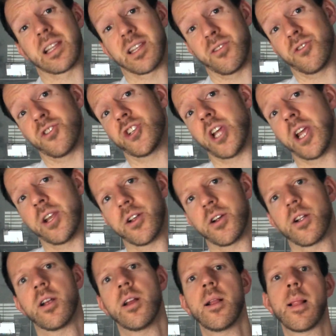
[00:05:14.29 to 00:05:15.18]
like your
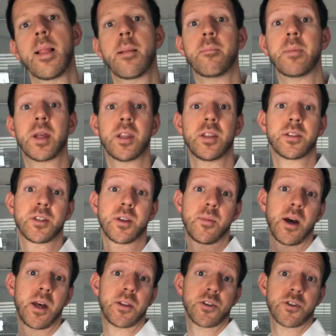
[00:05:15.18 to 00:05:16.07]
gender, but
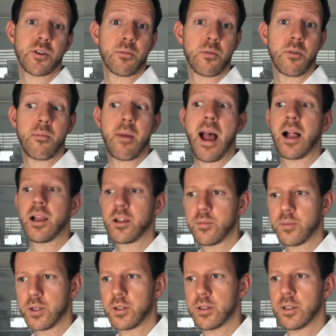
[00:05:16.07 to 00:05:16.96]
some others are more
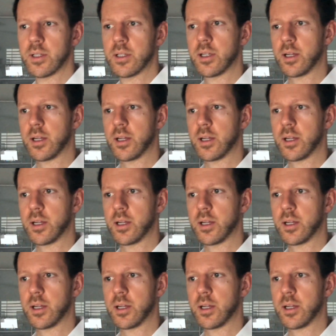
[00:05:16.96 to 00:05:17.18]
malleable,